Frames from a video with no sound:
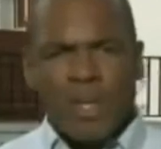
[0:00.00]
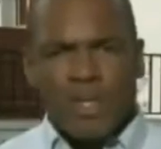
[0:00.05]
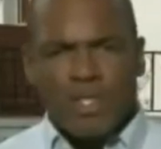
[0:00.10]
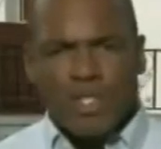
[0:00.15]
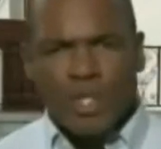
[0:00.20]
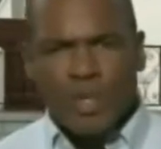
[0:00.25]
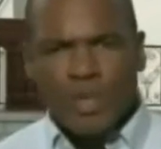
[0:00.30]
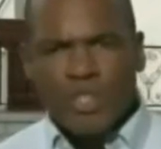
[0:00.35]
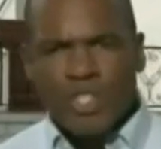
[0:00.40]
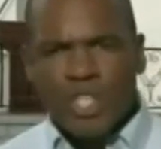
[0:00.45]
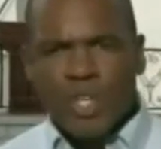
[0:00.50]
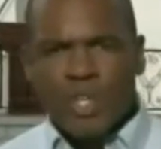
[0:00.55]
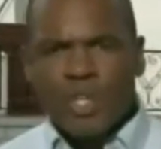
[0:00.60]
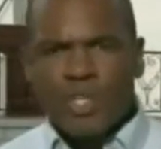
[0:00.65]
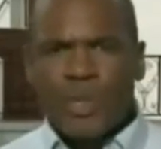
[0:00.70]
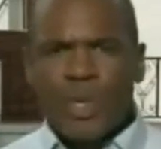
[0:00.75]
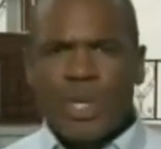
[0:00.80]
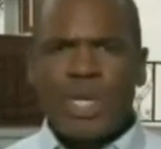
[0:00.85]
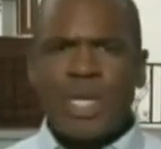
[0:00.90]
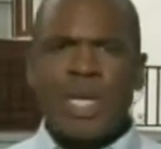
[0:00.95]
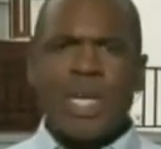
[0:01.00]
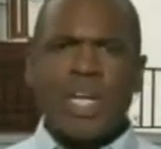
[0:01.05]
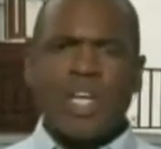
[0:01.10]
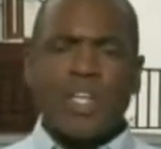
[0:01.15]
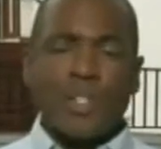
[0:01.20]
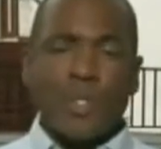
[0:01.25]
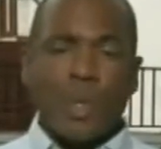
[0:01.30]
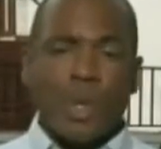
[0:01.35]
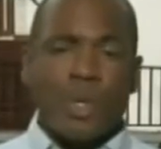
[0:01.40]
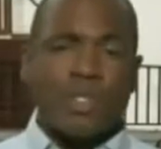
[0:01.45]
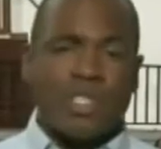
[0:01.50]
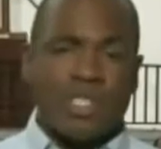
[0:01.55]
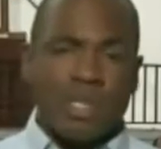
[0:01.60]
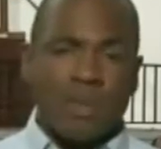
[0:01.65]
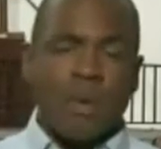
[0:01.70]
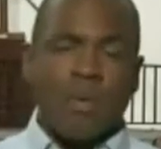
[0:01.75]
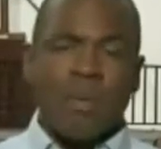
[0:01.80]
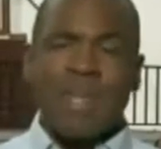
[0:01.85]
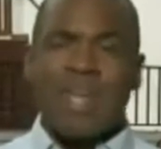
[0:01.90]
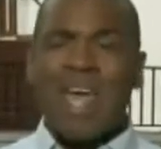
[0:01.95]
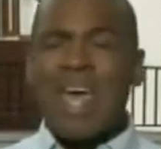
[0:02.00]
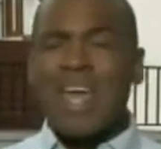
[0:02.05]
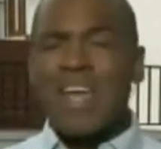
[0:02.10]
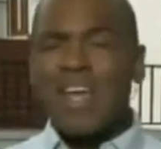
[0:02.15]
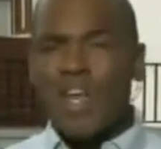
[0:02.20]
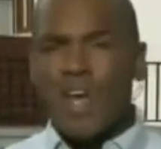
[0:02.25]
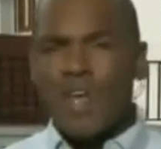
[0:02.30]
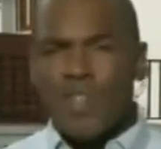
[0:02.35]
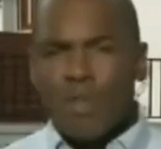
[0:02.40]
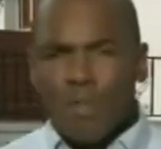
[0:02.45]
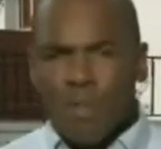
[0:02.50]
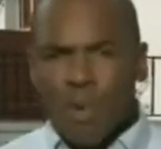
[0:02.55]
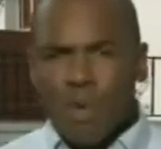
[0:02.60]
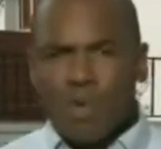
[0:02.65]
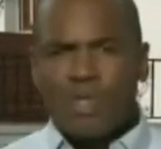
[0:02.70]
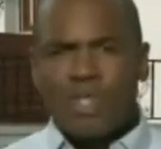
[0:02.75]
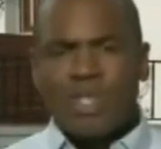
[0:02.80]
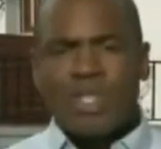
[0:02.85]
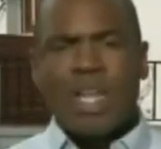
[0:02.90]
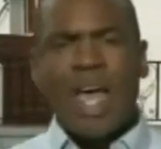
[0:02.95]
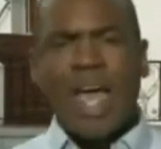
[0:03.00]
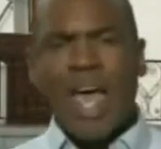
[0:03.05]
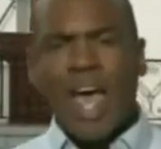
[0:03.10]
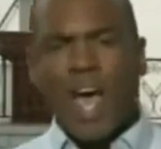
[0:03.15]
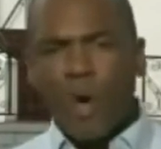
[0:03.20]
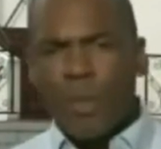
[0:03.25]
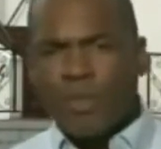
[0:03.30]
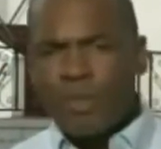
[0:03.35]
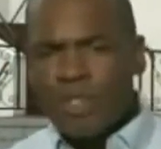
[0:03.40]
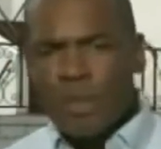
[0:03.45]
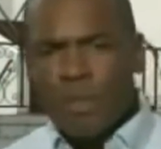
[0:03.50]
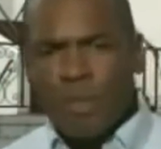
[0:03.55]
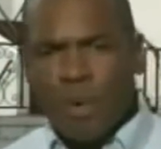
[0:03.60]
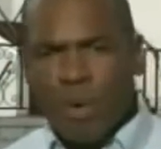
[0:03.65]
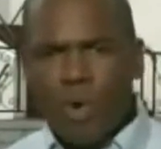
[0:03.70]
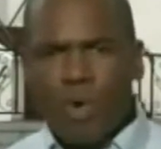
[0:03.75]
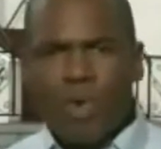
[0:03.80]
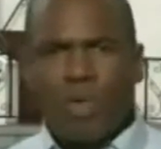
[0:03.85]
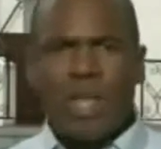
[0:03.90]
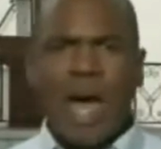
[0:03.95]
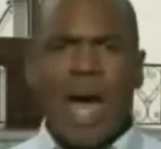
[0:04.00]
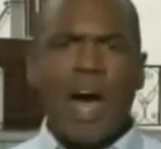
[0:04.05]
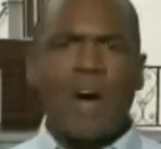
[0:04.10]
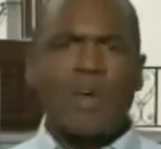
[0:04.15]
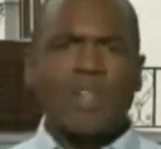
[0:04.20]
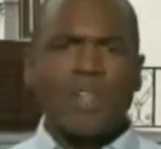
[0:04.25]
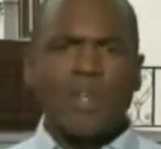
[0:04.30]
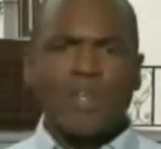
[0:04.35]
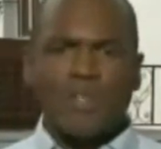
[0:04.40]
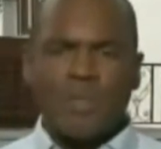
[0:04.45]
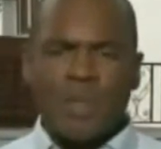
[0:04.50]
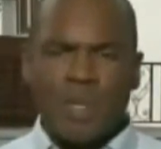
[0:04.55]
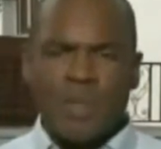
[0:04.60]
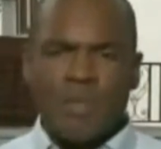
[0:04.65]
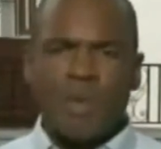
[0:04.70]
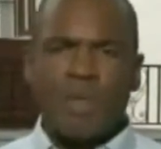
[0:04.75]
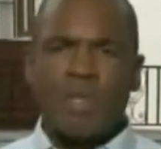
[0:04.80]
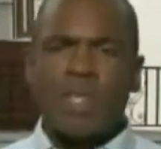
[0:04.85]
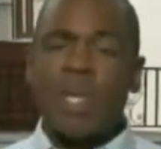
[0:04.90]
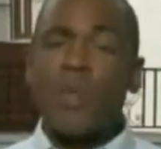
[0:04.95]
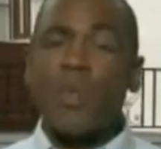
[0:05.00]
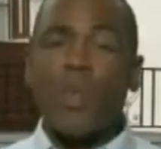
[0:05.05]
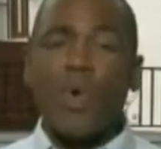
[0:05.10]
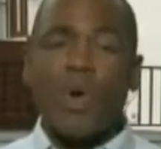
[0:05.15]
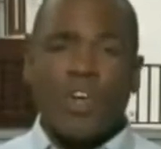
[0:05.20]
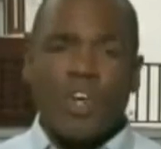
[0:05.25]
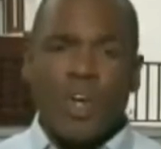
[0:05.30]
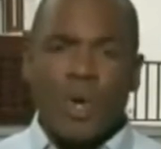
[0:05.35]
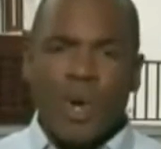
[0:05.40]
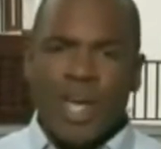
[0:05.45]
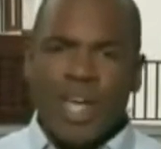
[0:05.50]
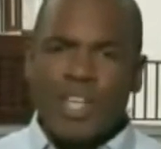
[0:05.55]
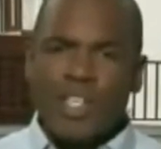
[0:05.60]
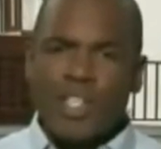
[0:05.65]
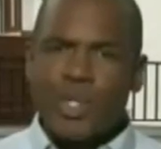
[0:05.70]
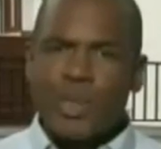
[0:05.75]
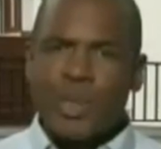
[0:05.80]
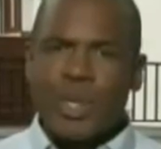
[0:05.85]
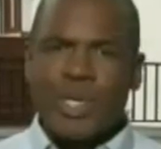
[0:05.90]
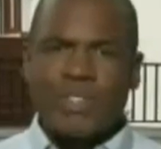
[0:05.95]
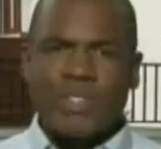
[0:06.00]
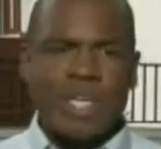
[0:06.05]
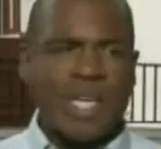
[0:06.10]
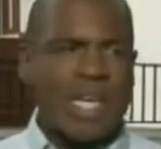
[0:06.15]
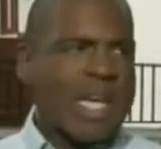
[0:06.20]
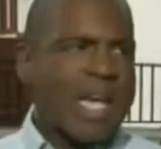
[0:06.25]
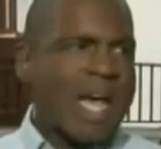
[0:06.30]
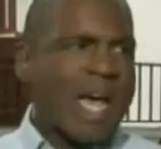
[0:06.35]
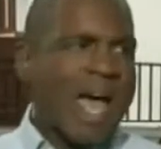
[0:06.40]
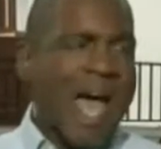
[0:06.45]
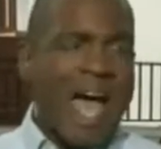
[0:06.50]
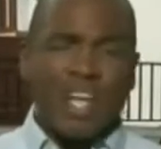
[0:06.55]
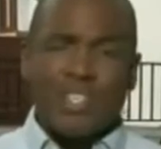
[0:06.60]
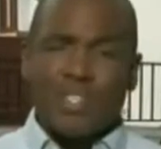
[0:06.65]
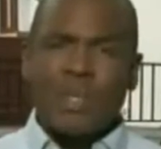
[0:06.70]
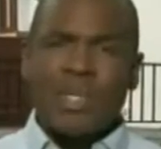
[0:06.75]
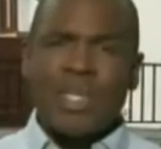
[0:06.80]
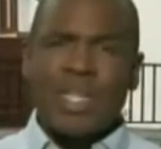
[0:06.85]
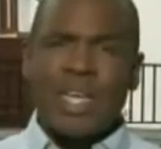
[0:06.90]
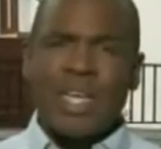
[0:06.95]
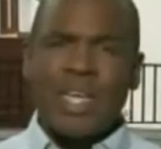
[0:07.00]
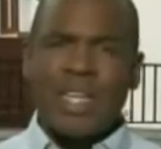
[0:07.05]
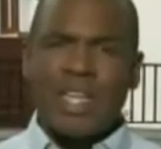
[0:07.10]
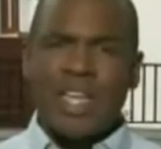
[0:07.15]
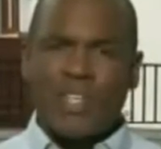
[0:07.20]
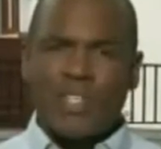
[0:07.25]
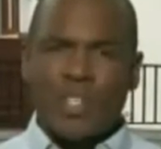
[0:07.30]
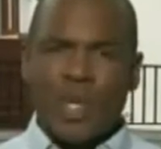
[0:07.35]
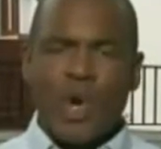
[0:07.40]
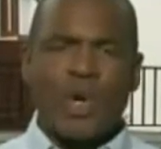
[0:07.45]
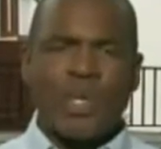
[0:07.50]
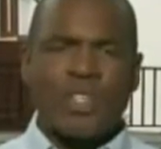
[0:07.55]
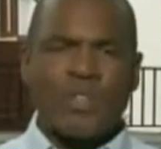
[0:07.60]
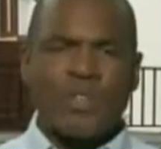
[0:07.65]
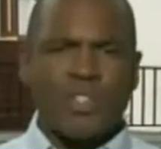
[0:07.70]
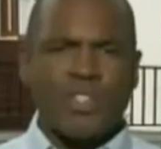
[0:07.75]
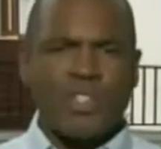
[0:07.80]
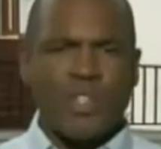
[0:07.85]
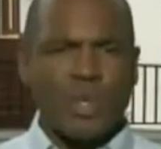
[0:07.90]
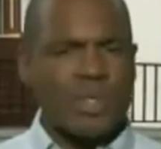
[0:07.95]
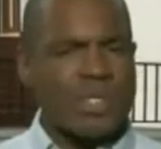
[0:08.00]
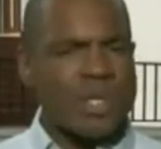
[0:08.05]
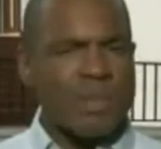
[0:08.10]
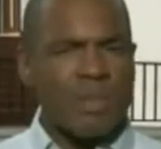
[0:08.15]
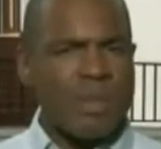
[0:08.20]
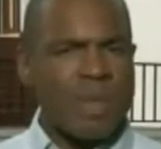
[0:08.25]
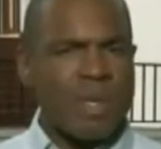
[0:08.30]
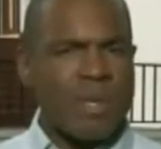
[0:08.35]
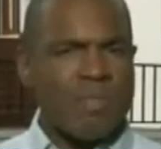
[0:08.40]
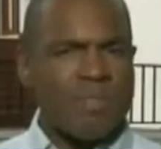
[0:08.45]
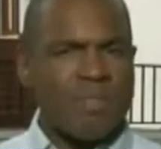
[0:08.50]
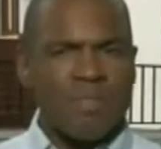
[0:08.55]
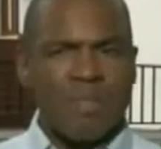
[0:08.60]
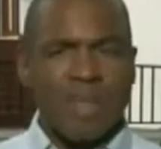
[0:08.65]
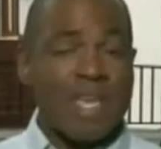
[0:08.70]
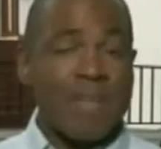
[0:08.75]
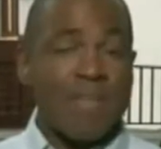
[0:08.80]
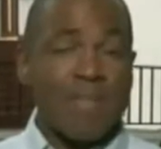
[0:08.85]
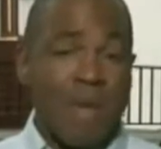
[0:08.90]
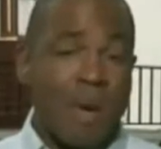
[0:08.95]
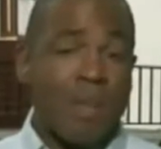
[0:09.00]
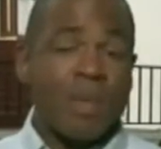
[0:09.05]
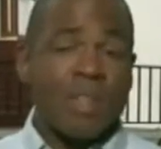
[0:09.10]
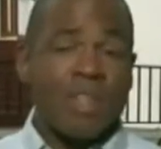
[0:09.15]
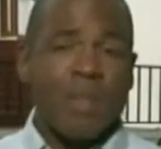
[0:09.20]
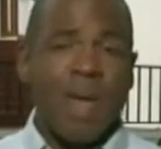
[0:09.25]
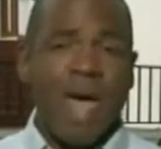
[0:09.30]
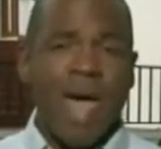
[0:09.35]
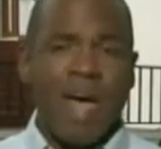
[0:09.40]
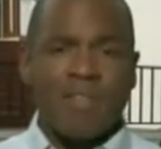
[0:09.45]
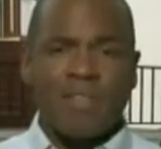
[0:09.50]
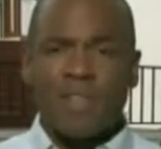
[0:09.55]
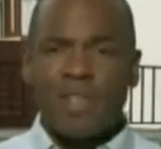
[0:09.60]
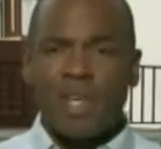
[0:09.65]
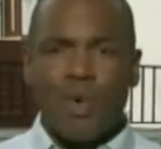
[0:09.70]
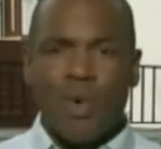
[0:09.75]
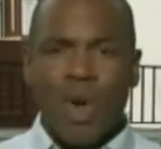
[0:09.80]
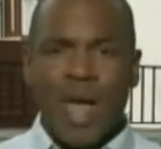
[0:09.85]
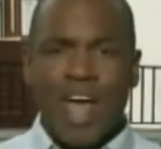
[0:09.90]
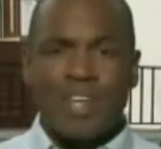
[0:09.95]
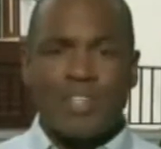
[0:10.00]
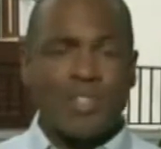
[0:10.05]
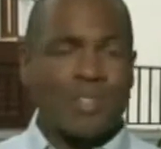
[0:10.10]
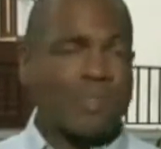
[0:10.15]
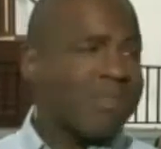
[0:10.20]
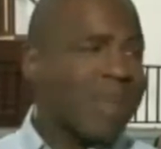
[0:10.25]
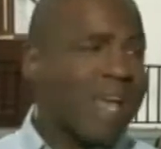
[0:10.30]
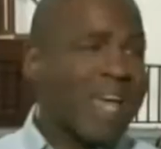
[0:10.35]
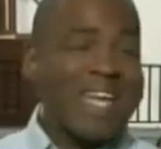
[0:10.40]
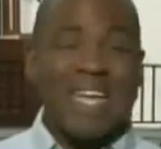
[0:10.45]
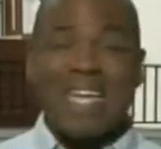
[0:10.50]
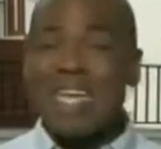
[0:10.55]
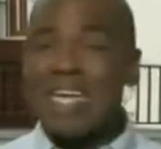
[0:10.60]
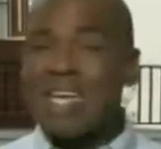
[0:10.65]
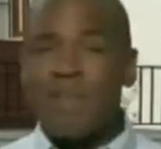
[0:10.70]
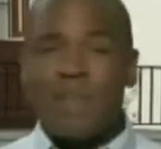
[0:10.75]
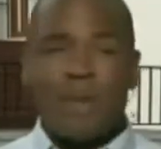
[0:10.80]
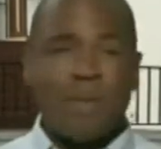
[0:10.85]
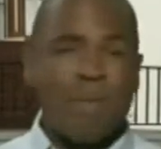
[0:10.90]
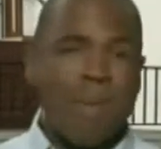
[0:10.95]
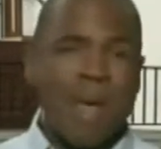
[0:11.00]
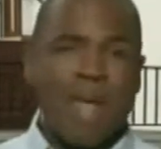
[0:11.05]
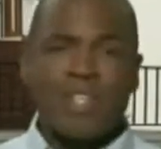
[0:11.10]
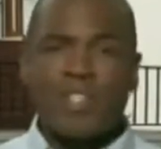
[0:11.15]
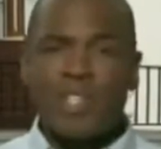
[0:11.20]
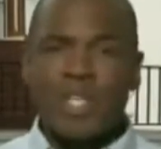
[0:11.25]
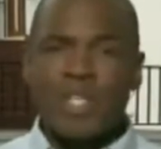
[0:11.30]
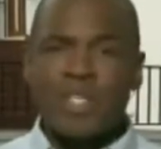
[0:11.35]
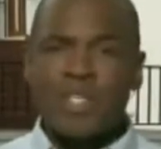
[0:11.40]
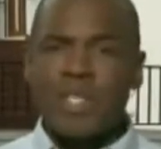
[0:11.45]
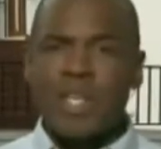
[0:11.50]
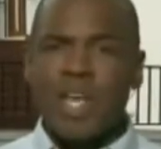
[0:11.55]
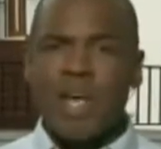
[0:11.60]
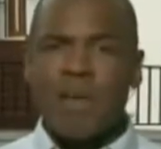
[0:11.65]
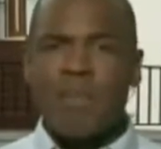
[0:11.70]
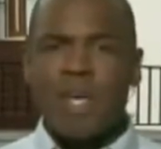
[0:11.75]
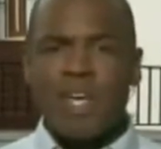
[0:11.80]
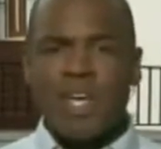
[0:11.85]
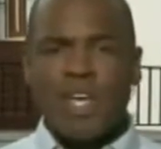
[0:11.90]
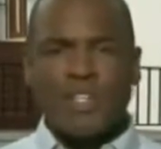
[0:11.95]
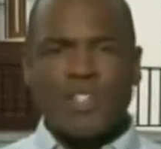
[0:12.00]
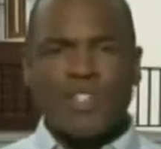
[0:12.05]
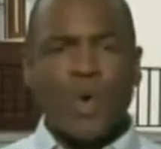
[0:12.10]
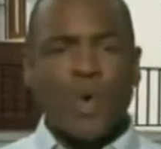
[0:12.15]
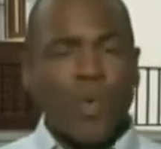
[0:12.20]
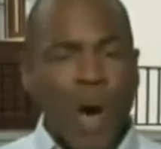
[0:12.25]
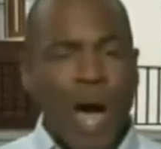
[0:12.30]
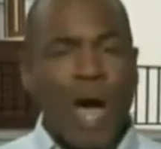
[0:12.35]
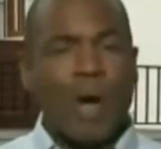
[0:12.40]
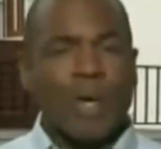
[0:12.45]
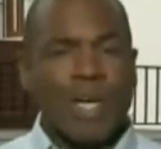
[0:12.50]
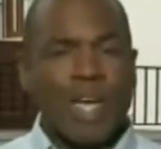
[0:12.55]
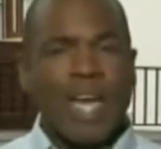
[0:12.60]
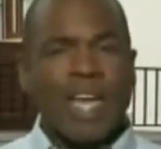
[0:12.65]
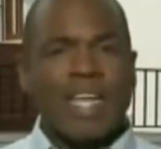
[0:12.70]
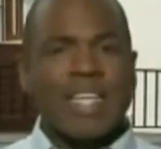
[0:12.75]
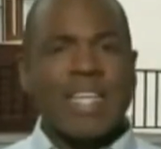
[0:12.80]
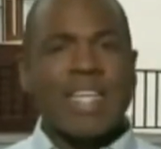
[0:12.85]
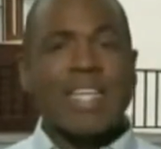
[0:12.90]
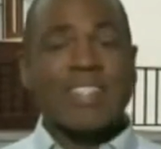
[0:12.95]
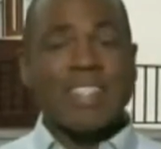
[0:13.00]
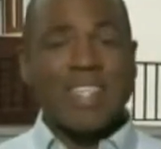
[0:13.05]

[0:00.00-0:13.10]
and their two children. George Zimmerman and another person helped to pull out those people. There were no injuries. Actually, the attorneys for George Zimmerman, he met with them after the crash, and he didn't even mention it to them. So why we're getting